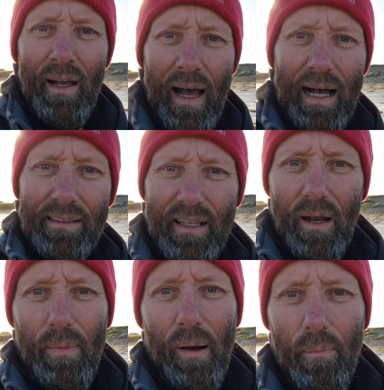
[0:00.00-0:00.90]

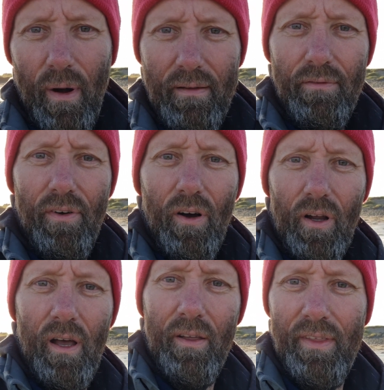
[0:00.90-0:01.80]
asking about brain
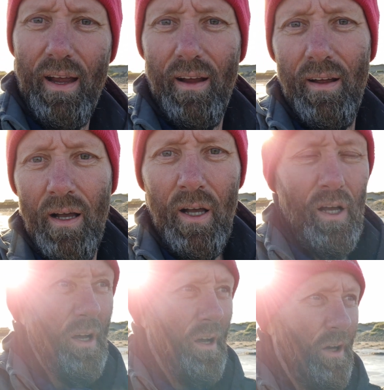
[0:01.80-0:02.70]
fog, they're
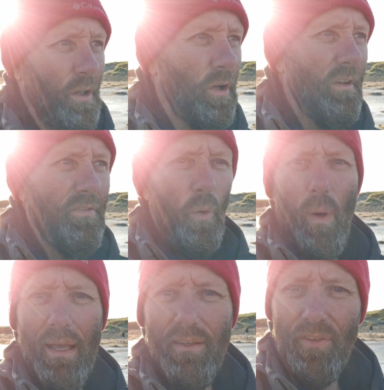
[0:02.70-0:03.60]
looking for
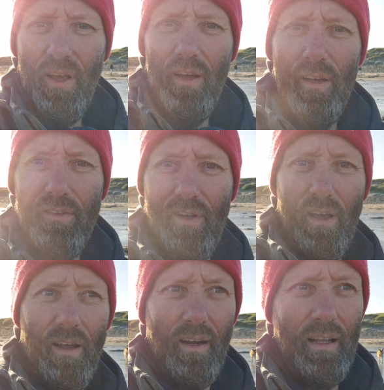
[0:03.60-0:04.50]
ways
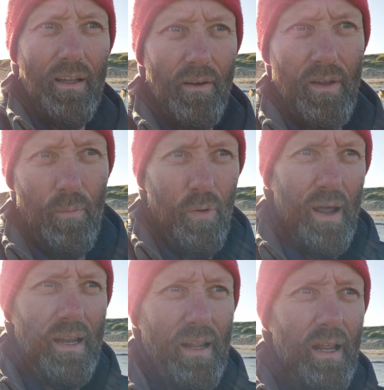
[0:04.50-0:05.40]
to clear their
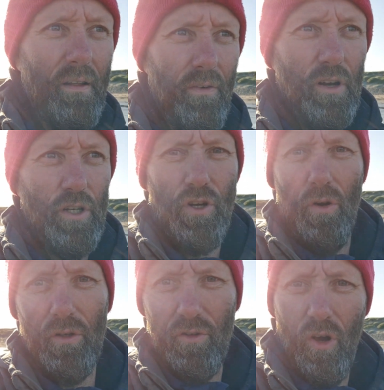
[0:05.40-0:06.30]
brain in a very
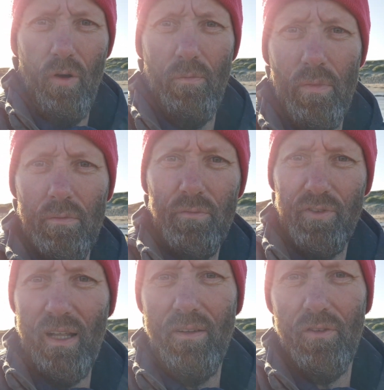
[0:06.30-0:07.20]
short-term
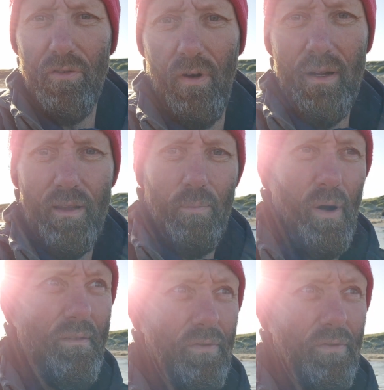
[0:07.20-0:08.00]
sense, right? The brain